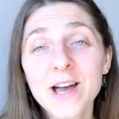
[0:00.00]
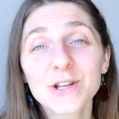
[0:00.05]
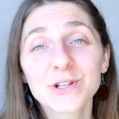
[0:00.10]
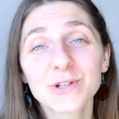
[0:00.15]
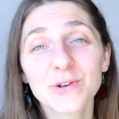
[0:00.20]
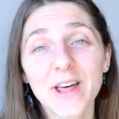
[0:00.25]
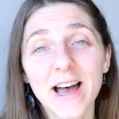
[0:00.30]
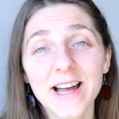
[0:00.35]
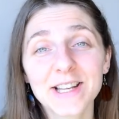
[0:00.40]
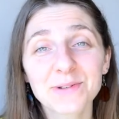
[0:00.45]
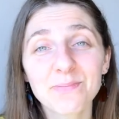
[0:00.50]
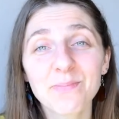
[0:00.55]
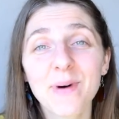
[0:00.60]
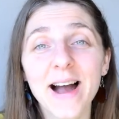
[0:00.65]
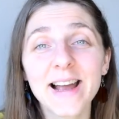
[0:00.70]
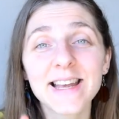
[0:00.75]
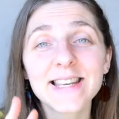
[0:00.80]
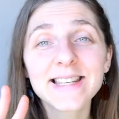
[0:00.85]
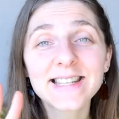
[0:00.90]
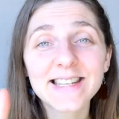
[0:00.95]
So that's
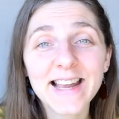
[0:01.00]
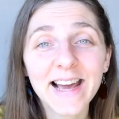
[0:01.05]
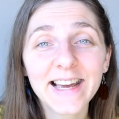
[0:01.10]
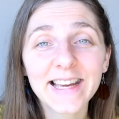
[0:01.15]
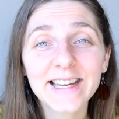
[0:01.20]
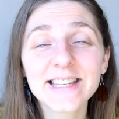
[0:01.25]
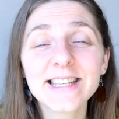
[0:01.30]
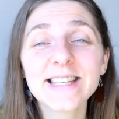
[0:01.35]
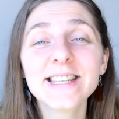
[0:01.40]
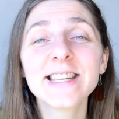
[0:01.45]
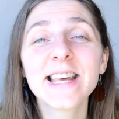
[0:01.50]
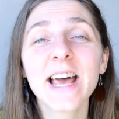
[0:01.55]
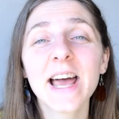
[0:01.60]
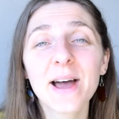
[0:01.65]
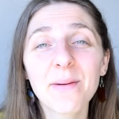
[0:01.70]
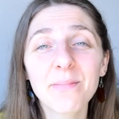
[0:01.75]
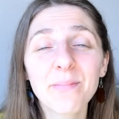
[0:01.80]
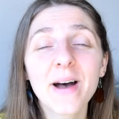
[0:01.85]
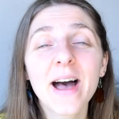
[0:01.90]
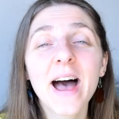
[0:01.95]
my second
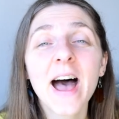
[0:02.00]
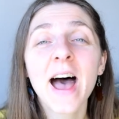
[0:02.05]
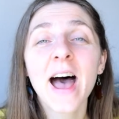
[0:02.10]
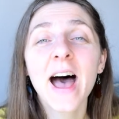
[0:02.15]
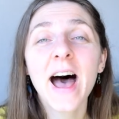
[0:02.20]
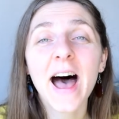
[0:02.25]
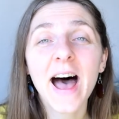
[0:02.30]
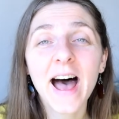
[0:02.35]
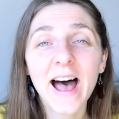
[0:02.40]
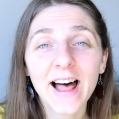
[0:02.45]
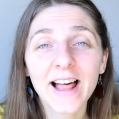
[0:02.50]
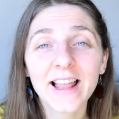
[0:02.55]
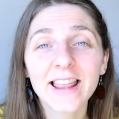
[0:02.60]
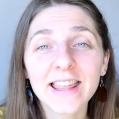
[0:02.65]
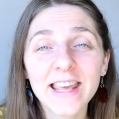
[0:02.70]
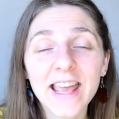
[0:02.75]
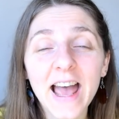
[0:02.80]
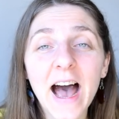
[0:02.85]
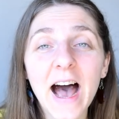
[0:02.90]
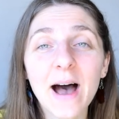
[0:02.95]
tip,
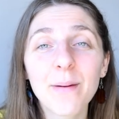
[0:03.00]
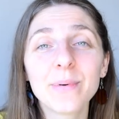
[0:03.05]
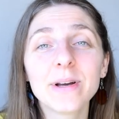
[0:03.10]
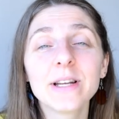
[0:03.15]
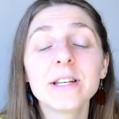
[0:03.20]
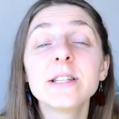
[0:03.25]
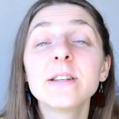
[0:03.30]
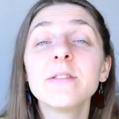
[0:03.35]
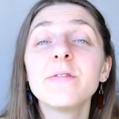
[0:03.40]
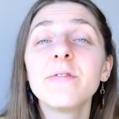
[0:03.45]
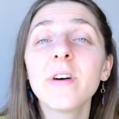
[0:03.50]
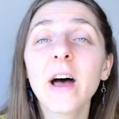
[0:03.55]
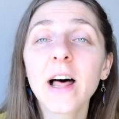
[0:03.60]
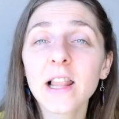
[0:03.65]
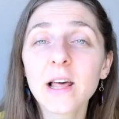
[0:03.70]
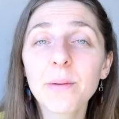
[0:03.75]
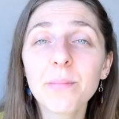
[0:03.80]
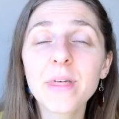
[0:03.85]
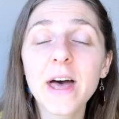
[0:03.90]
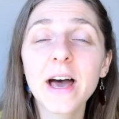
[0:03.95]
healthy habit,
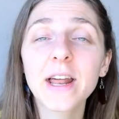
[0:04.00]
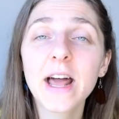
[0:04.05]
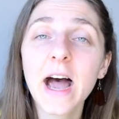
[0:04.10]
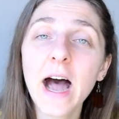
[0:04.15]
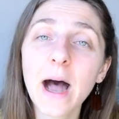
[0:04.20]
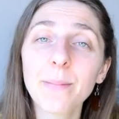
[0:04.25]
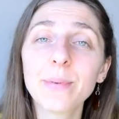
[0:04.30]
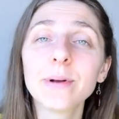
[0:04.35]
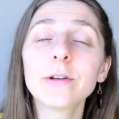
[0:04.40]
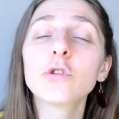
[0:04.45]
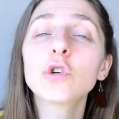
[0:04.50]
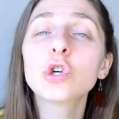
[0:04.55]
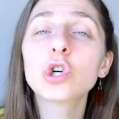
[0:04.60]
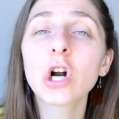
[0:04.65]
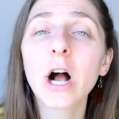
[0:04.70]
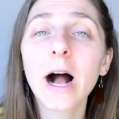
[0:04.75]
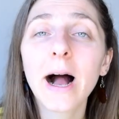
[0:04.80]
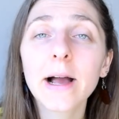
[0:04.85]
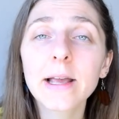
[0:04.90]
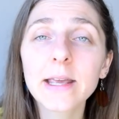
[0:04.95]
develop that habit,
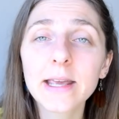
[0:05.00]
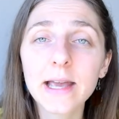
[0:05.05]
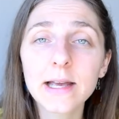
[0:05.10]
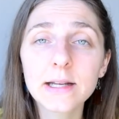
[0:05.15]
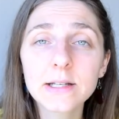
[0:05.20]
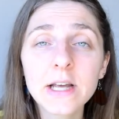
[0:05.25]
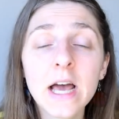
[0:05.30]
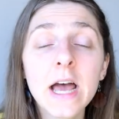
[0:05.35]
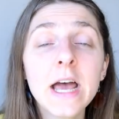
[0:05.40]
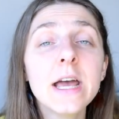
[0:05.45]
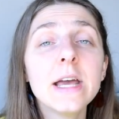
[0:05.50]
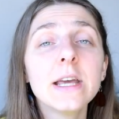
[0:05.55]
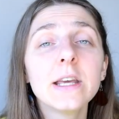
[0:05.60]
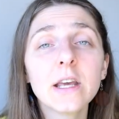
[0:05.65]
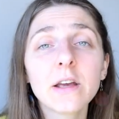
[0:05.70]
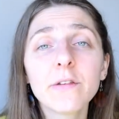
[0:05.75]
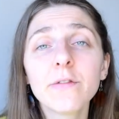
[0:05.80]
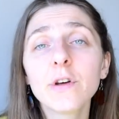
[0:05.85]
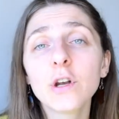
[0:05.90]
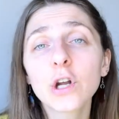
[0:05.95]
try it,
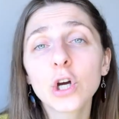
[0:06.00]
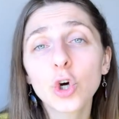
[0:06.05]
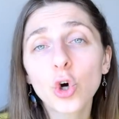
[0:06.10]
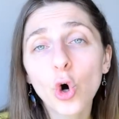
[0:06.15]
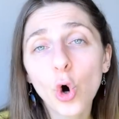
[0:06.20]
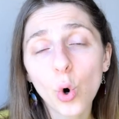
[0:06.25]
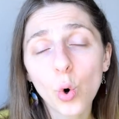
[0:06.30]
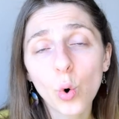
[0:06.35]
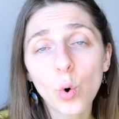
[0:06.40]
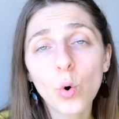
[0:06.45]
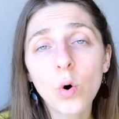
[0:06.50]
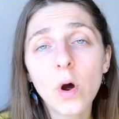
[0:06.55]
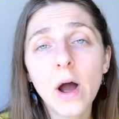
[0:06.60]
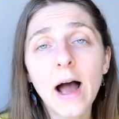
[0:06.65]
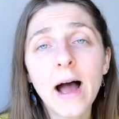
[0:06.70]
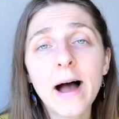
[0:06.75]
give it a go,